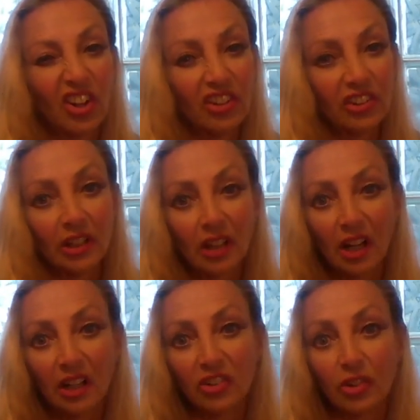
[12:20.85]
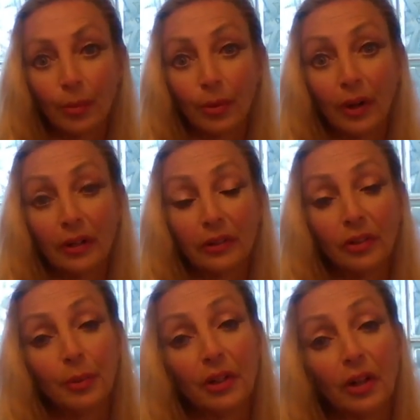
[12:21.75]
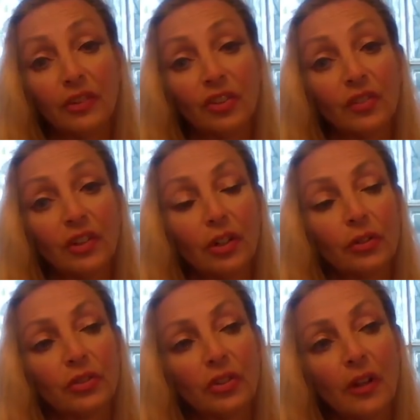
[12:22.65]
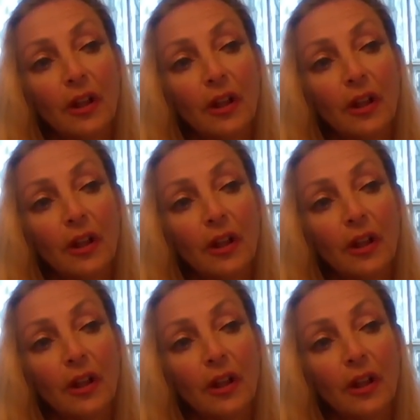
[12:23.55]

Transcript: content kind of jumping around a little bit on these videos.